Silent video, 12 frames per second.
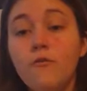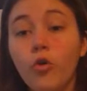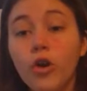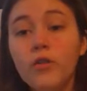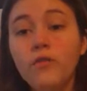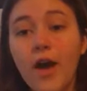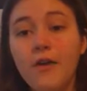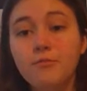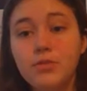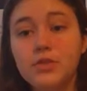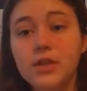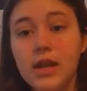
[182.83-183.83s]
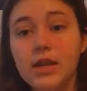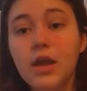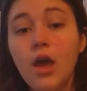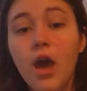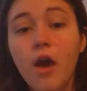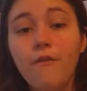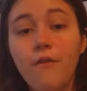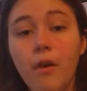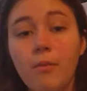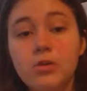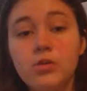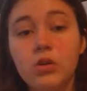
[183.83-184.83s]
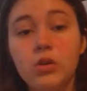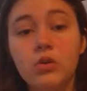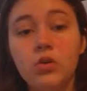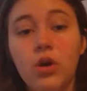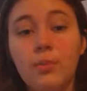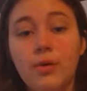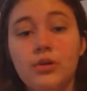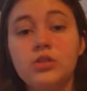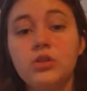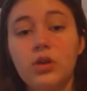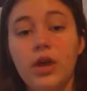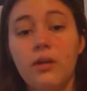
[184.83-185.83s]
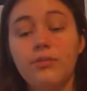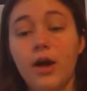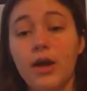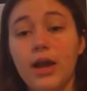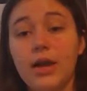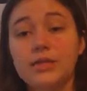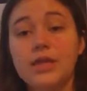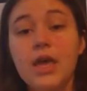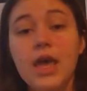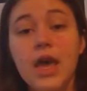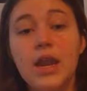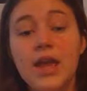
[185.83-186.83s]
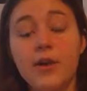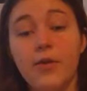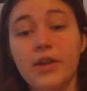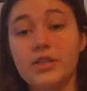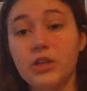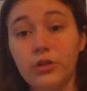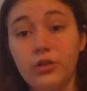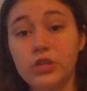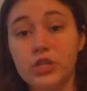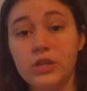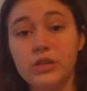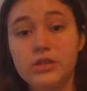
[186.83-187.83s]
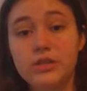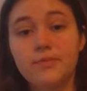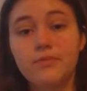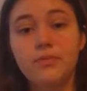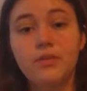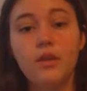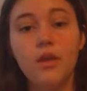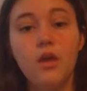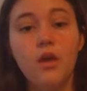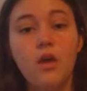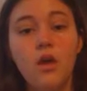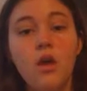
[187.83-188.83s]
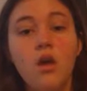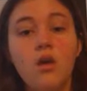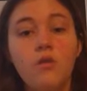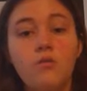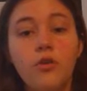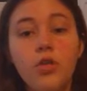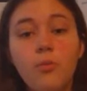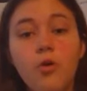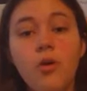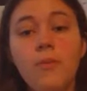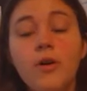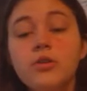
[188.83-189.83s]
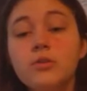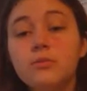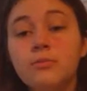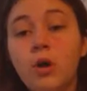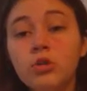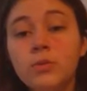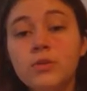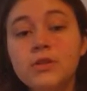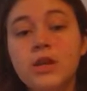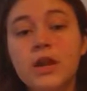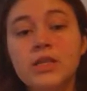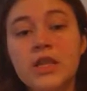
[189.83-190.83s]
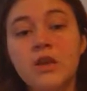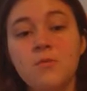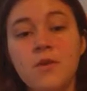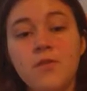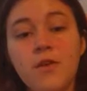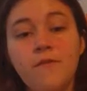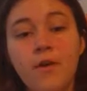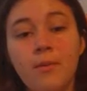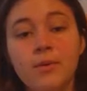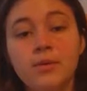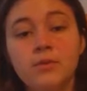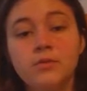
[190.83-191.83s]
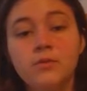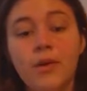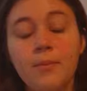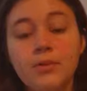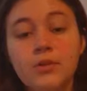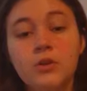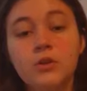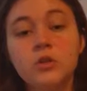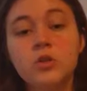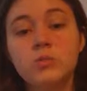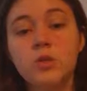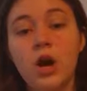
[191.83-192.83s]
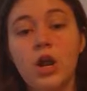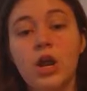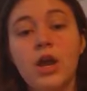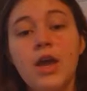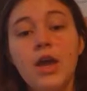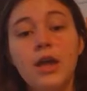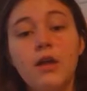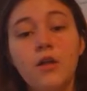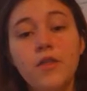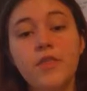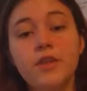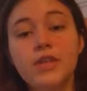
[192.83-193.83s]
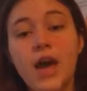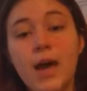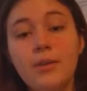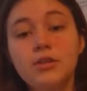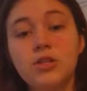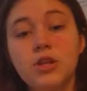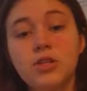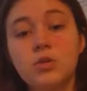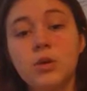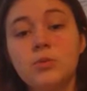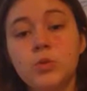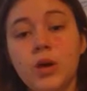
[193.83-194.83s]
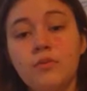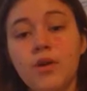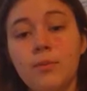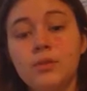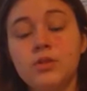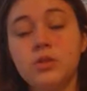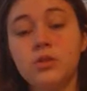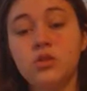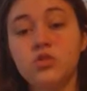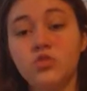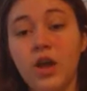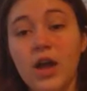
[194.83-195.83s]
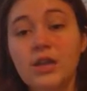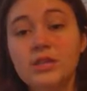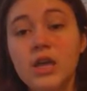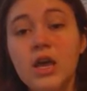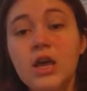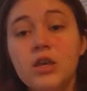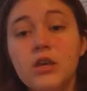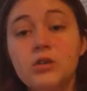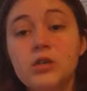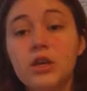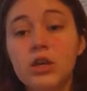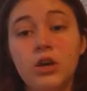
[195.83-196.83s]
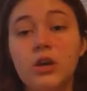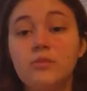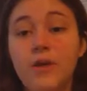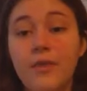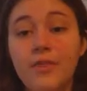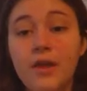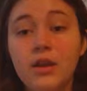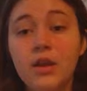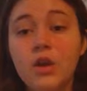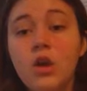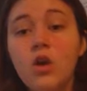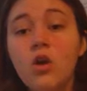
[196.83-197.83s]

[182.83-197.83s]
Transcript: 45% of pharmaceutical and personal care products in aqueous solutions. Furthermore, multiple studies on the removal of pharmaceuticals from water conclude that the time it took to absorb pharmaceutical drugs using the current method